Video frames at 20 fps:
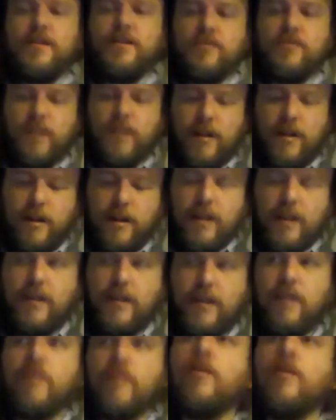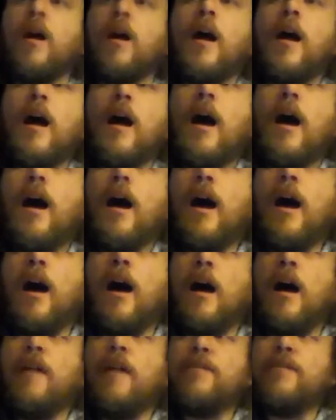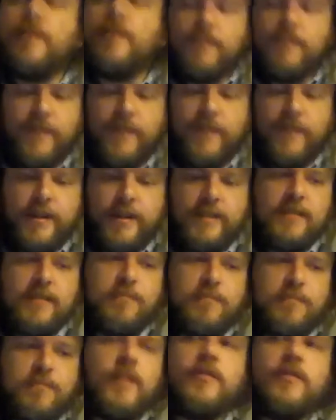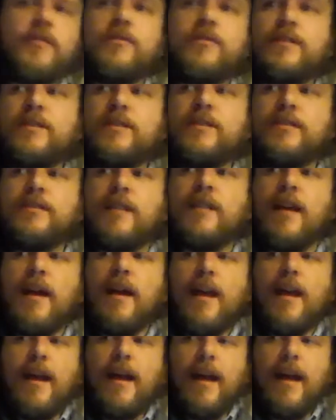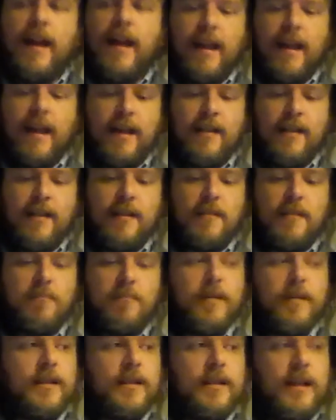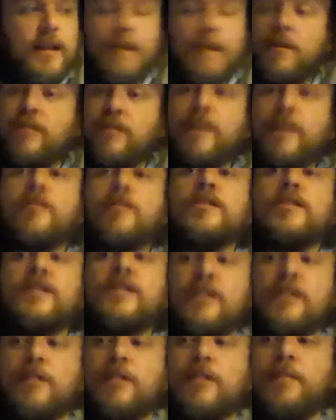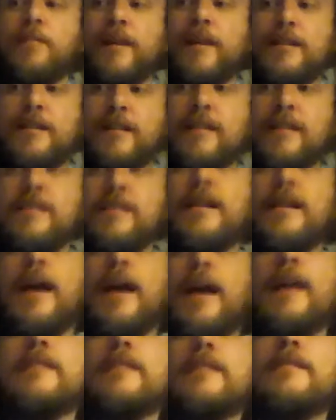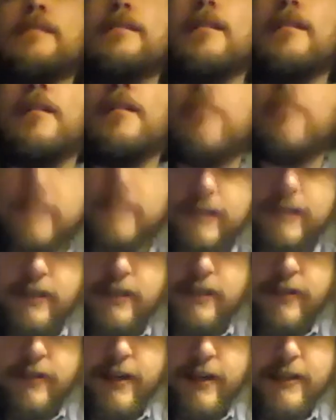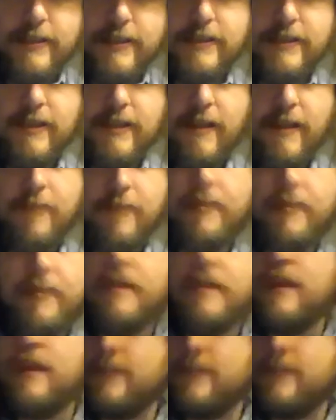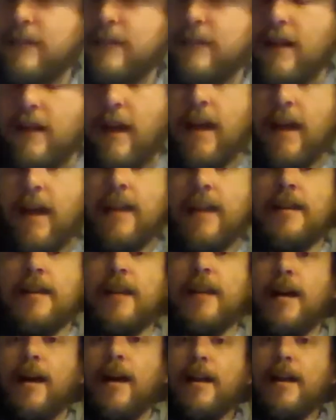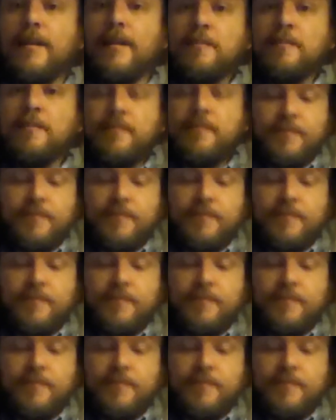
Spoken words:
gears. We're going to go from verse to prose, but the imagery will still be just as mysterious. And I'm